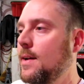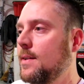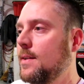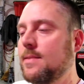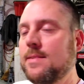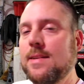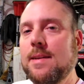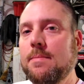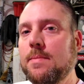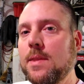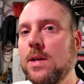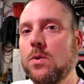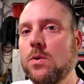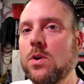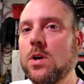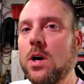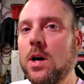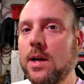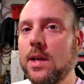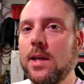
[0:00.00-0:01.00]
Same thing with
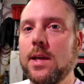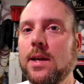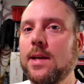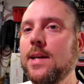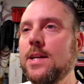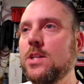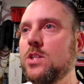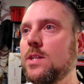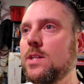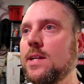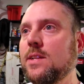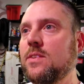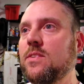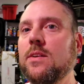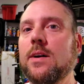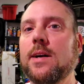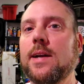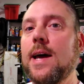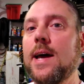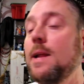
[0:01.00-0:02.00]
caulking in the kitchen. I
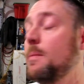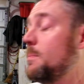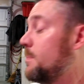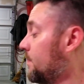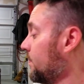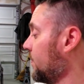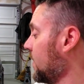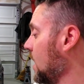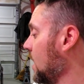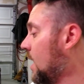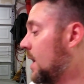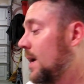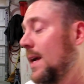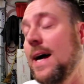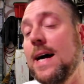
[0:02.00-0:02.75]
suck at it.